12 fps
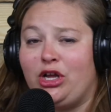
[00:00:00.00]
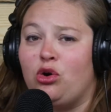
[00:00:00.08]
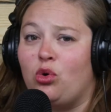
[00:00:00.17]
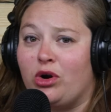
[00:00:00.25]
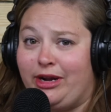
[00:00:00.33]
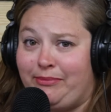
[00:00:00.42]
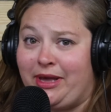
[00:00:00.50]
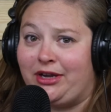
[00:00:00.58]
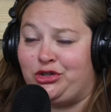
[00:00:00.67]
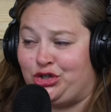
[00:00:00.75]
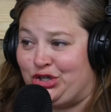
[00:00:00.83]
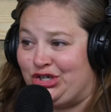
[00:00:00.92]
gory
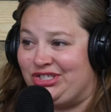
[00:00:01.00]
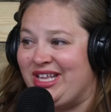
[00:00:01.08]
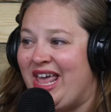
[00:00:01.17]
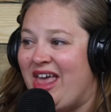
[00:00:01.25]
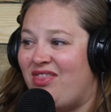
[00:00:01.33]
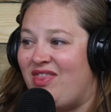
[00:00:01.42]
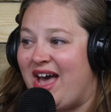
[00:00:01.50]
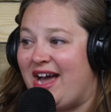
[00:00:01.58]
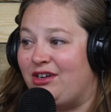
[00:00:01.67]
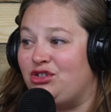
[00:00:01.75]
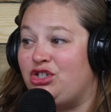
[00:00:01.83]
pictures that